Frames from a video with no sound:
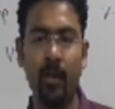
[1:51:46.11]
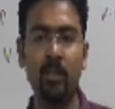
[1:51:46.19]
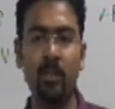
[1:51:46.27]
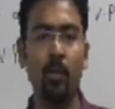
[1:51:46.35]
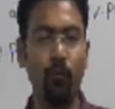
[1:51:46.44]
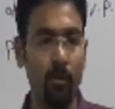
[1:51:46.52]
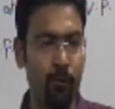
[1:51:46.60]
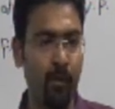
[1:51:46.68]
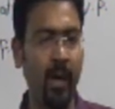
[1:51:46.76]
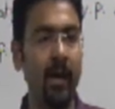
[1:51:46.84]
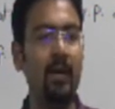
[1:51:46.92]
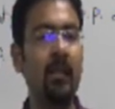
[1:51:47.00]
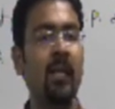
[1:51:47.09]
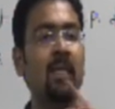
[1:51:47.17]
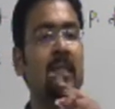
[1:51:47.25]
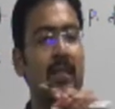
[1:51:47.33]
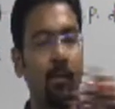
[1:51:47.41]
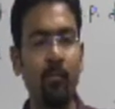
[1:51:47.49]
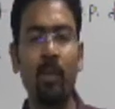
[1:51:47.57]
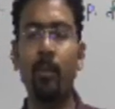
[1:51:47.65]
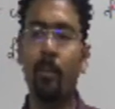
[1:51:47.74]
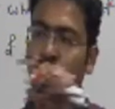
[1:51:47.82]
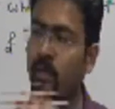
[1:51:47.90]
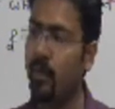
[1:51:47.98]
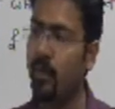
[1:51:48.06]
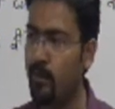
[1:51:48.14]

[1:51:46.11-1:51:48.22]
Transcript: you will find there is some vapor pressure here